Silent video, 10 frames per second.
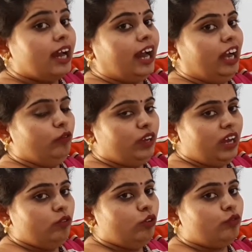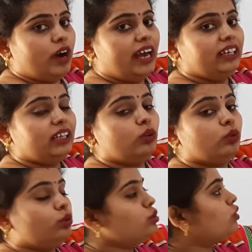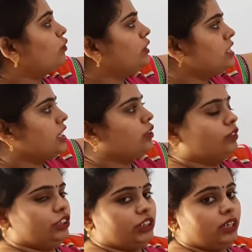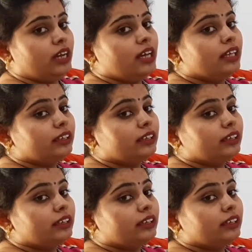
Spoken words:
and we have to find the roots of this equation.